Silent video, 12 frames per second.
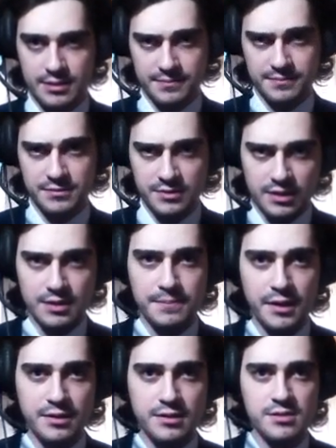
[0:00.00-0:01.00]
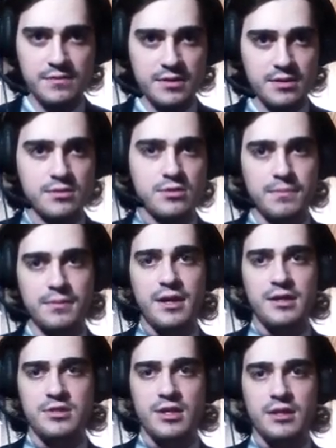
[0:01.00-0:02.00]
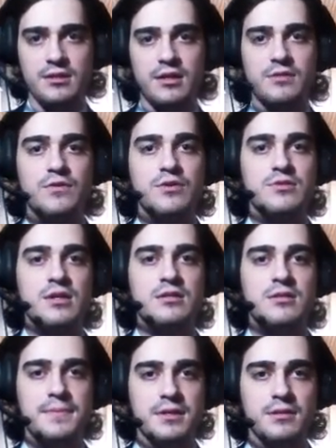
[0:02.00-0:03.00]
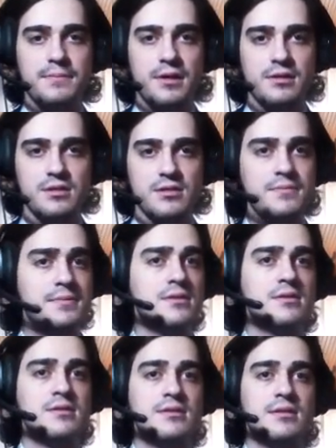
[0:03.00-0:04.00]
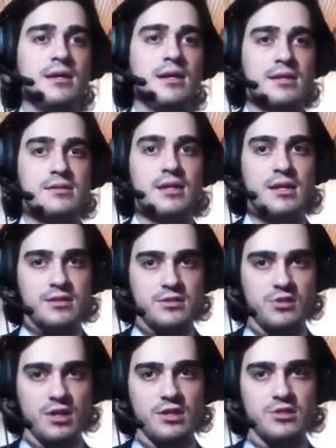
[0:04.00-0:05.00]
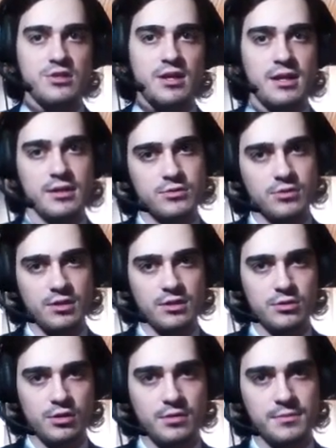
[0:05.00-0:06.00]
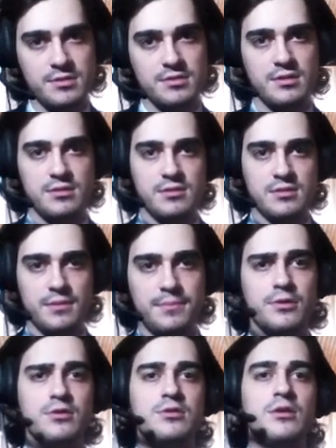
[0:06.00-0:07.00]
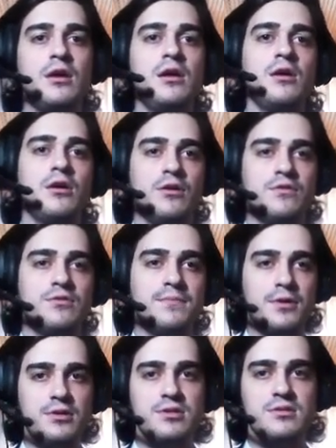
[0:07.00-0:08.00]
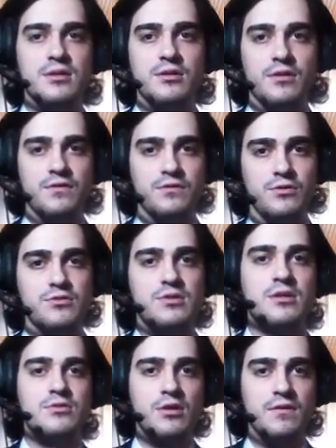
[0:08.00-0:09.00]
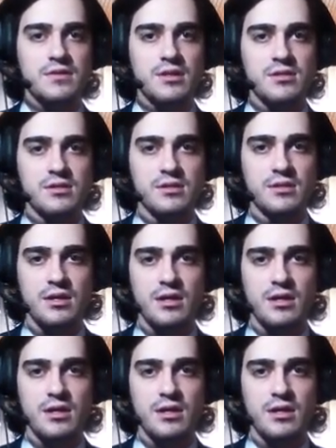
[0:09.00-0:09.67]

Trading partners within supply chain networks are typical participants as they exchange electronic documents in support of the purchasing of goods and services.